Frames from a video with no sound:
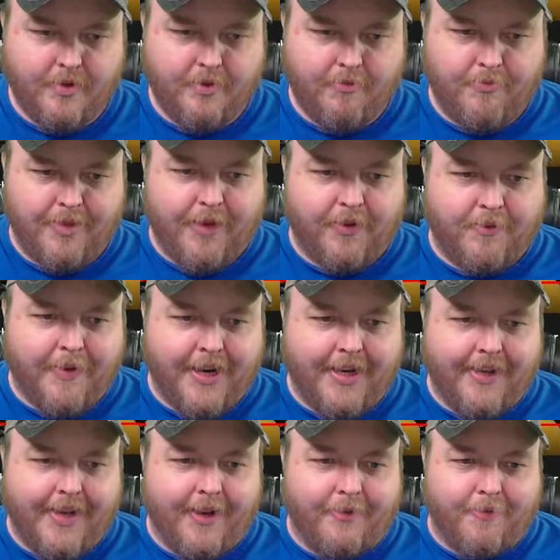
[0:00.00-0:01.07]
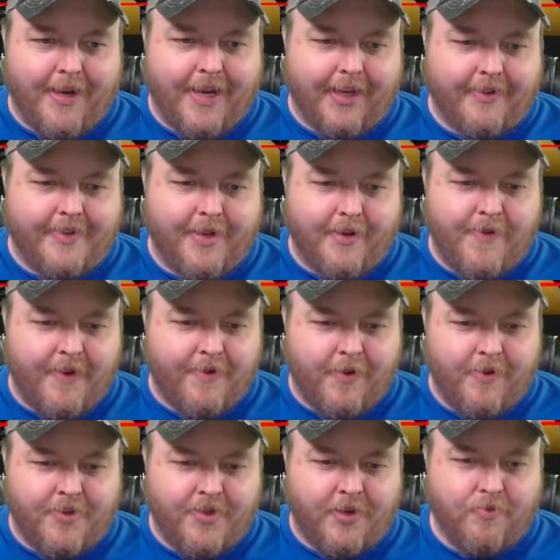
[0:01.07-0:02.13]
But that was my
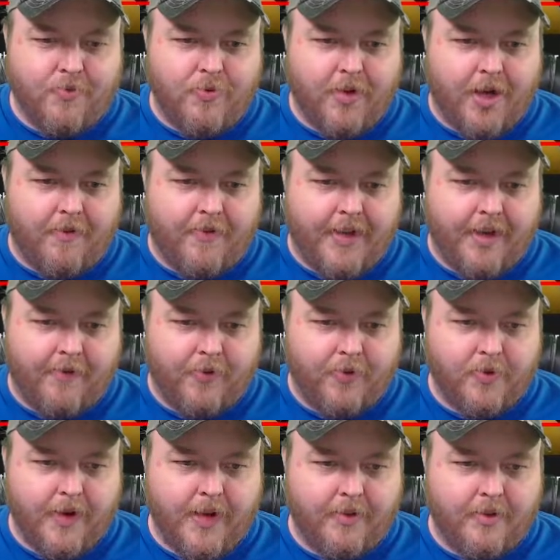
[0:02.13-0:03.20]
7,500 ton Rudolph that I flew around.